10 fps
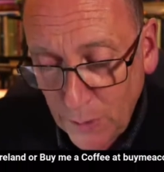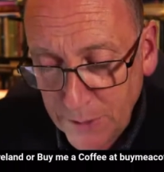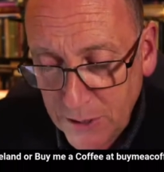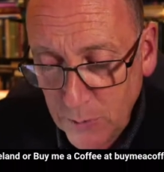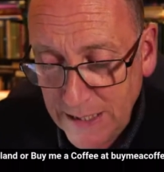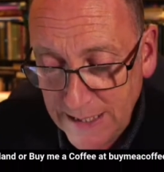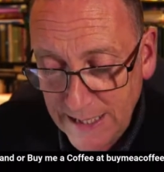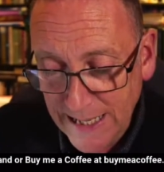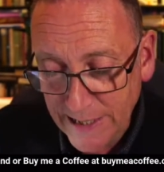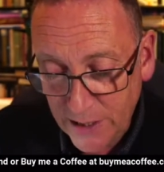between
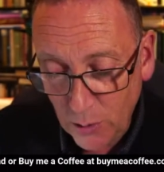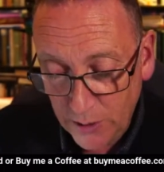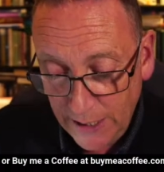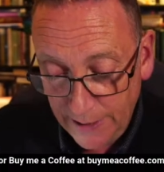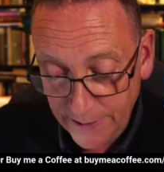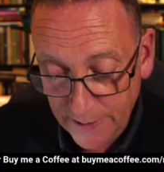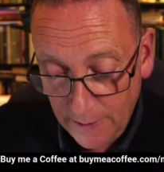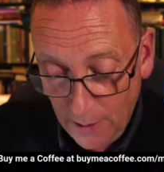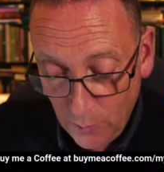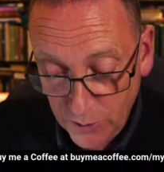these two kings,
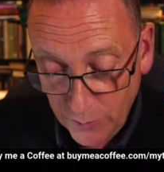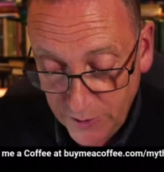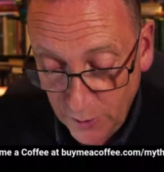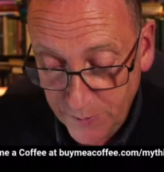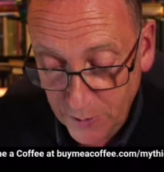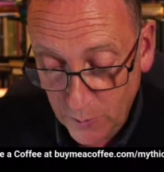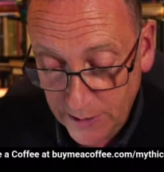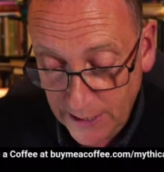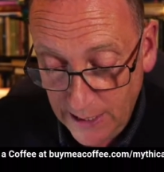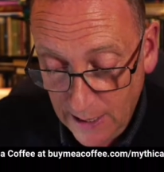which was
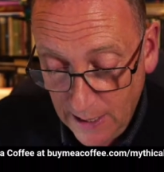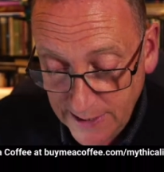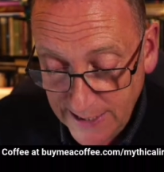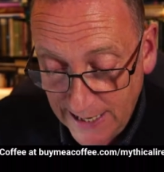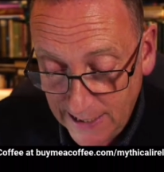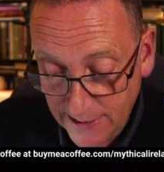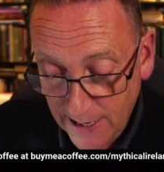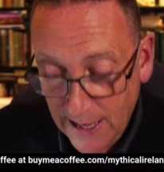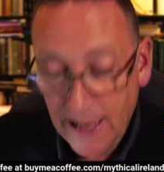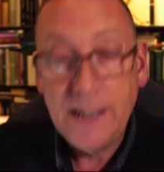subsequently settled
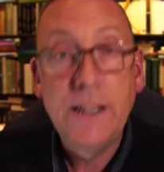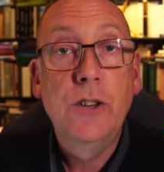at